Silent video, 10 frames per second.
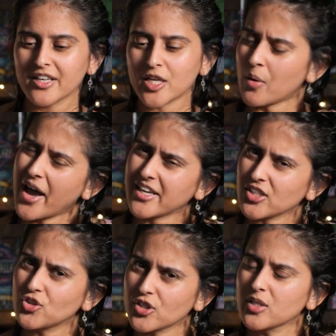you know, I
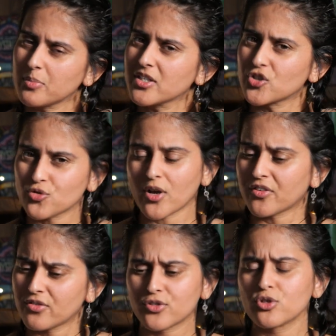guess you could be a
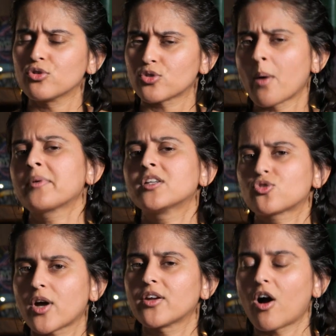strength too, so I'm going
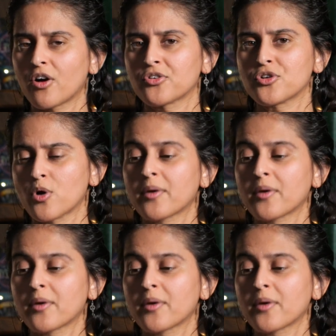to try to honor you.